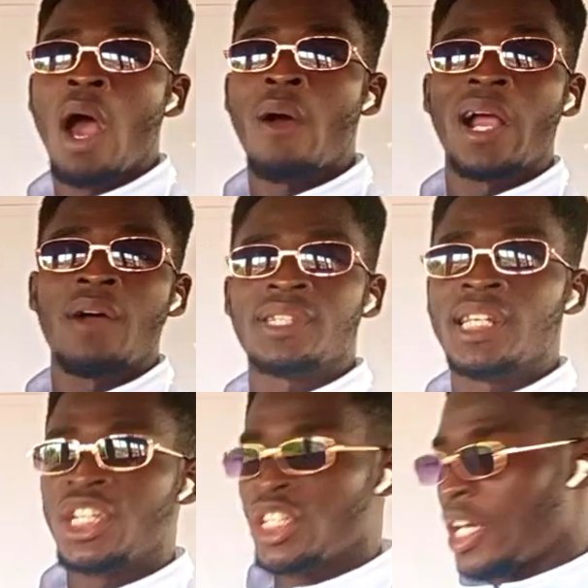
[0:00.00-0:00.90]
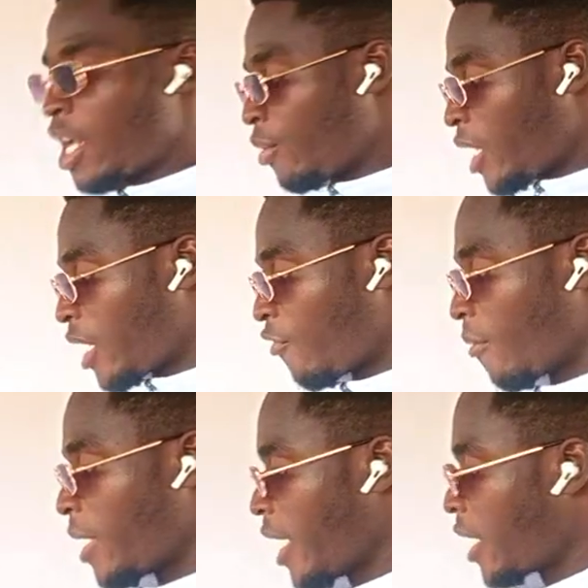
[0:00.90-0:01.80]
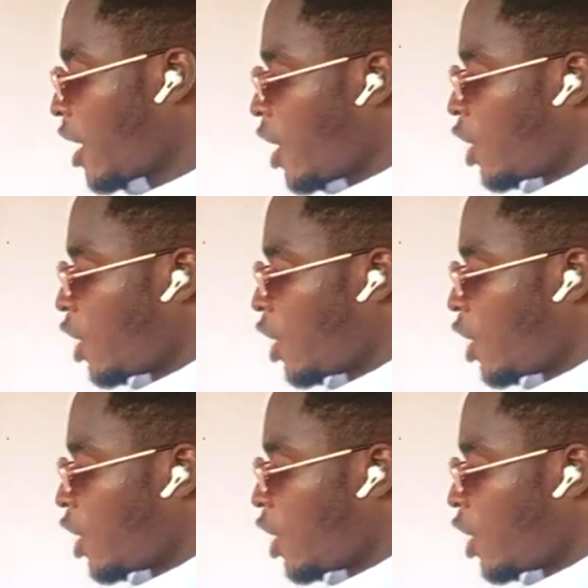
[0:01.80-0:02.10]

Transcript: do our cancellation and then we take it from there.